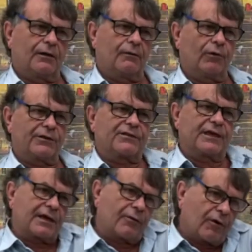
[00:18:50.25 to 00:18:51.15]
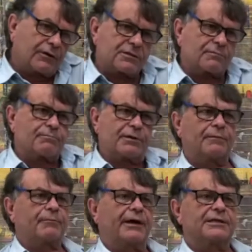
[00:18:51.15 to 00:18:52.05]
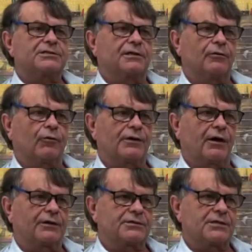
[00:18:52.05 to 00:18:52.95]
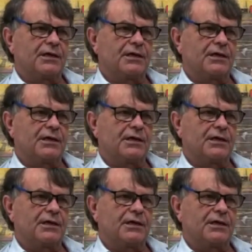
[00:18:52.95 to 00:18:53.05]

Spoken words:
whether they go on to be a painter or not.